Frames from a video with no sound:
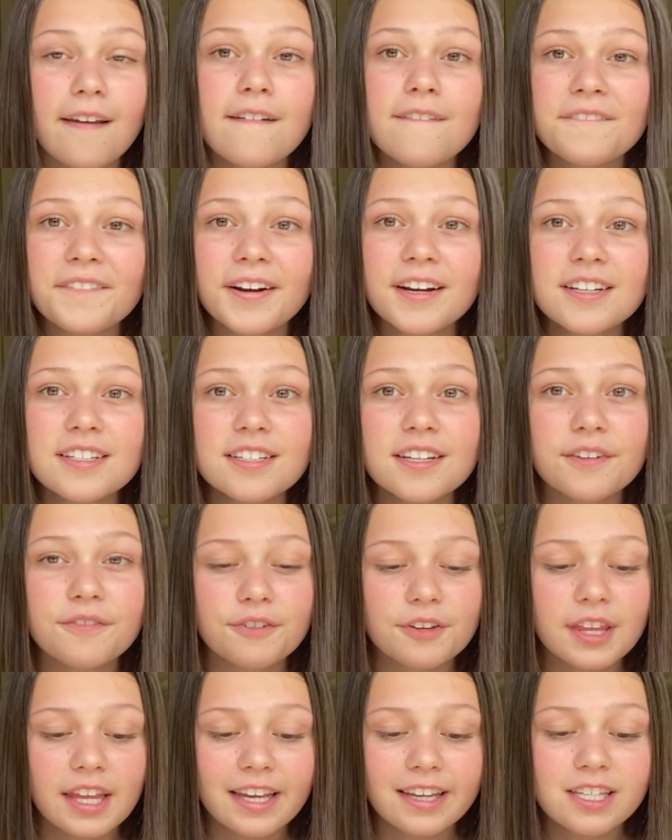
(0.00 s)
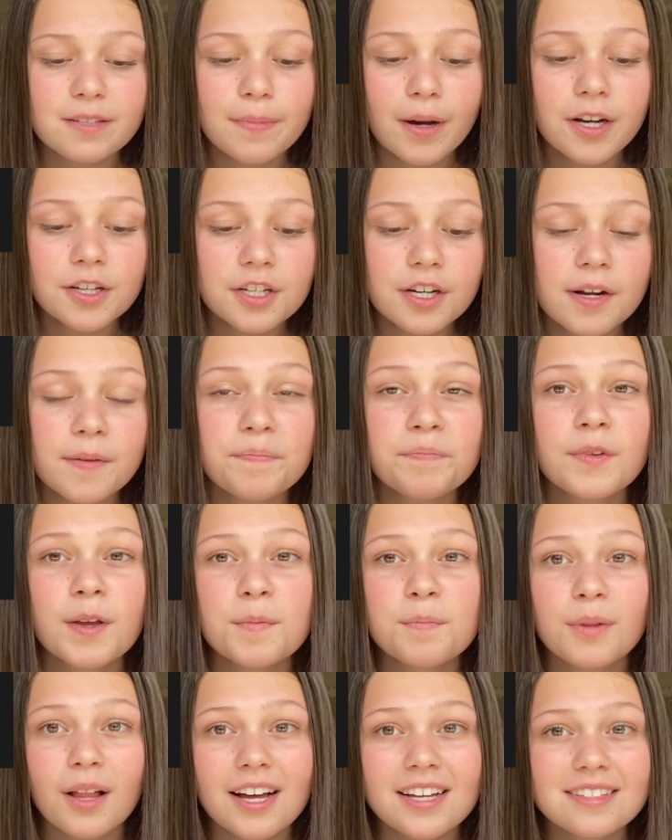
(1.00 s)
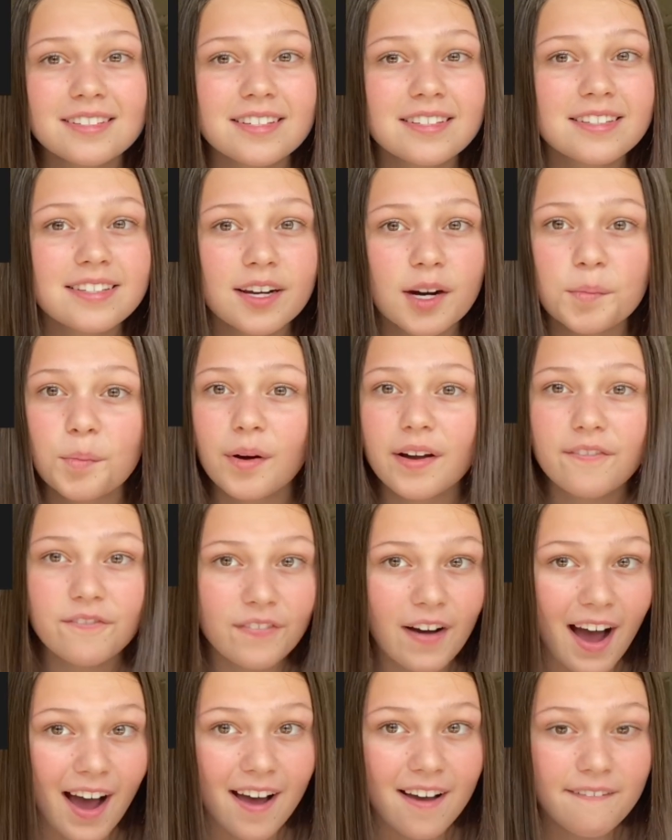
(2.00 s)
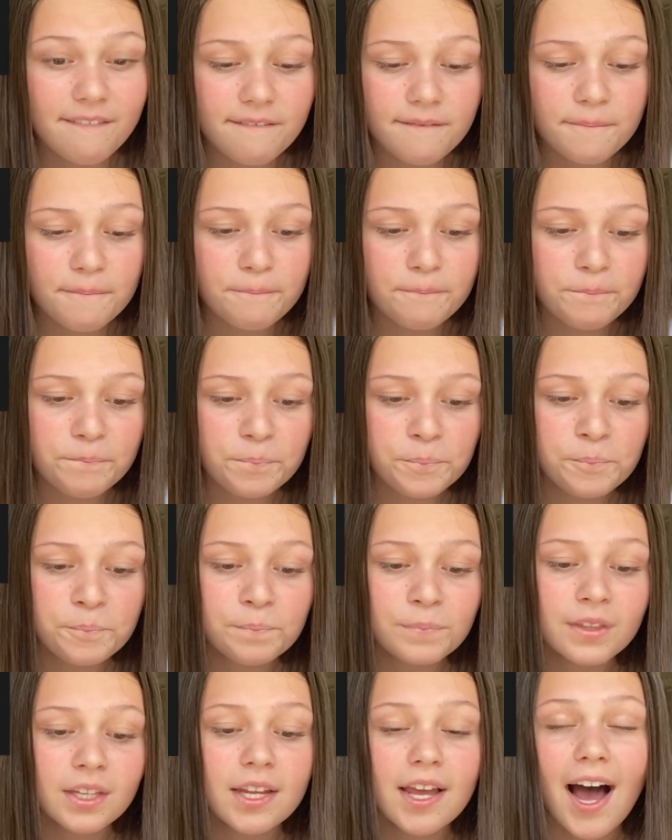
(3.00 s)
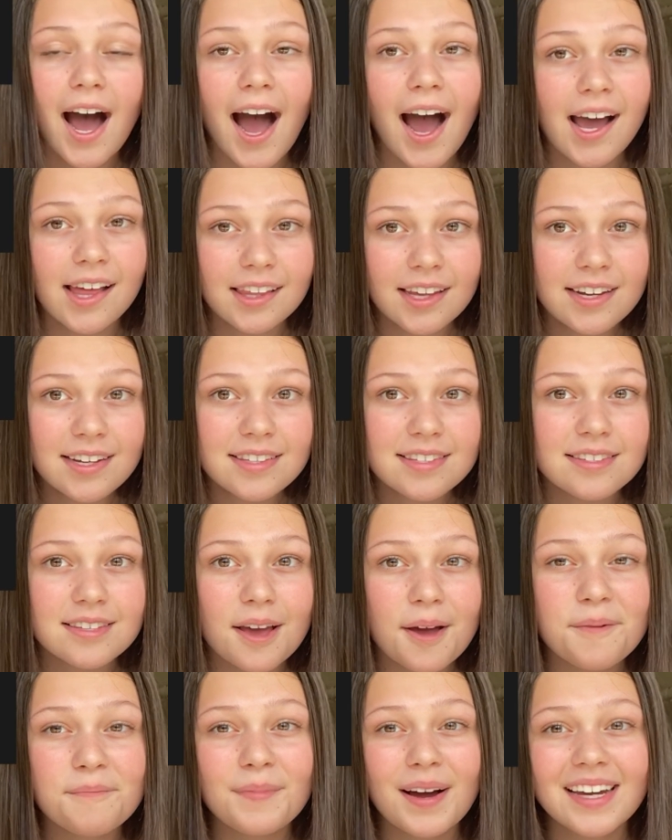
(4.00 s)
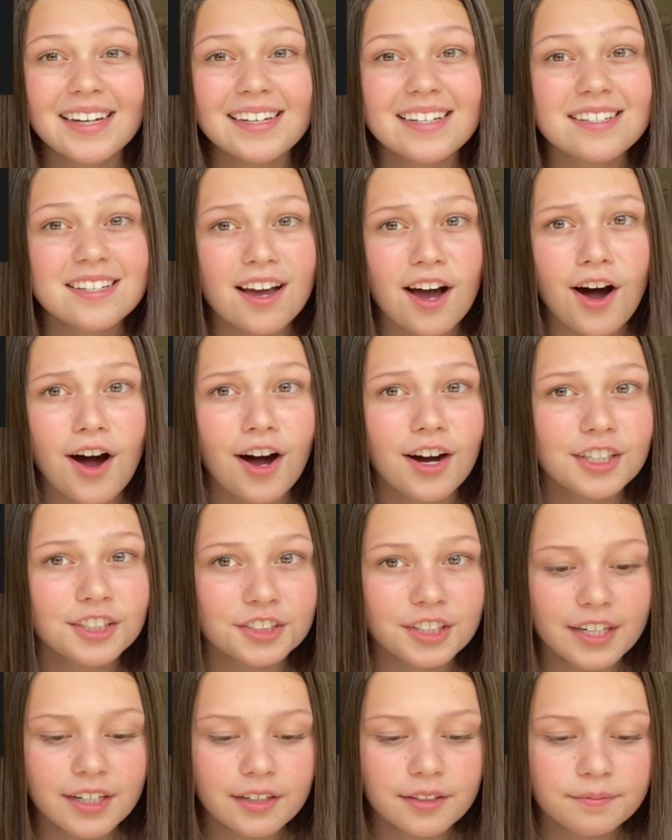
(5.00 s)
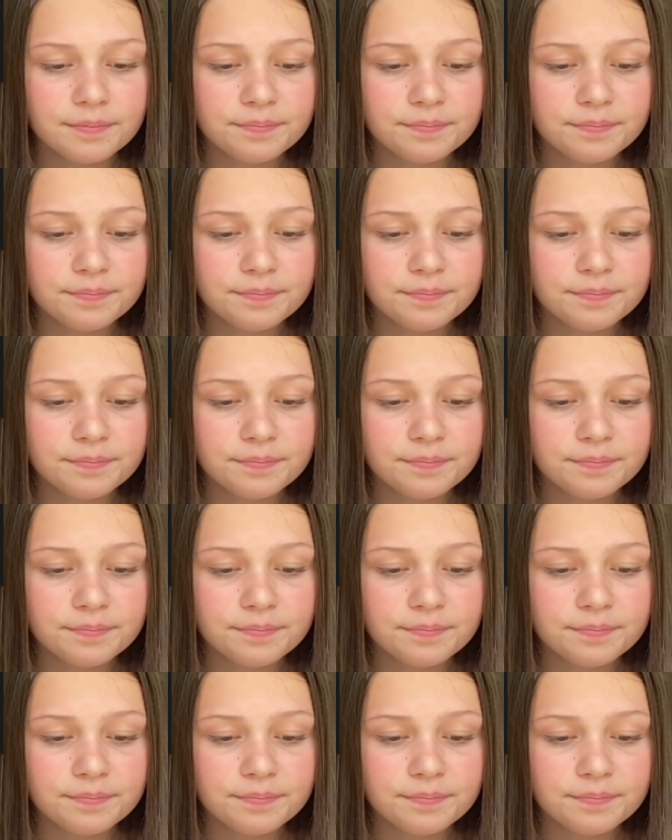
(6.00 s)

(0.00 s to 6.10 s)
First, for the exposure, plus 0.5, highlights minus 100,